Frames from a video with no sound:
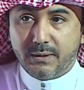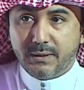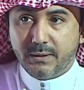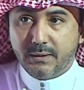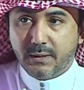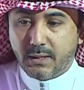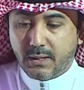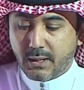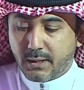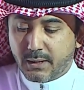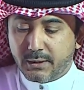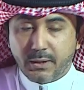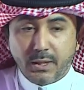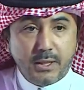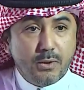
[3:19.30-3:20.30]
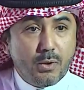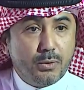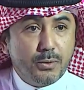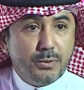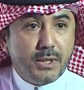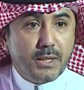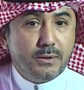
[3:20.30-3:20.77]
in order to get rid
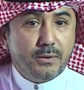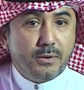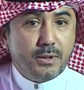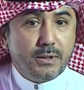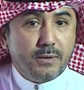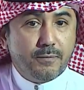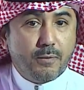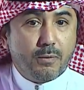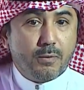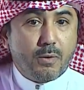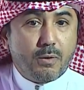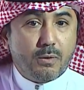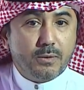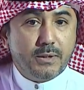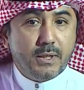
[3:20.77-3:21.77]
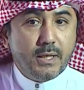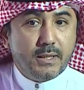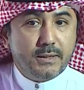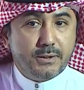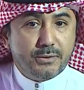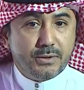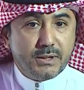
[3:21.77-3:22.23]
of all the exogenous
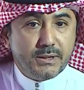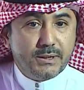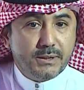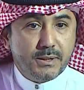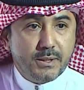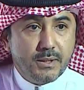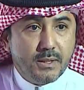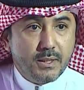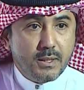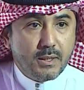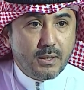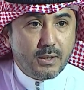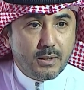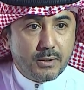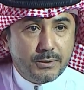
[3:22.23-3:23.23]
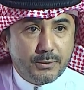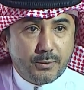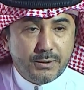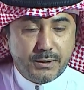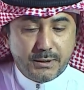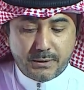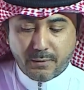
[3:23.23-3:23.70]
sources of
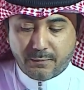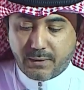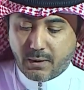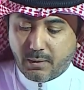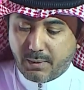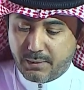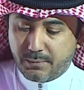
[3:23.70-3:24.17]
the lipid.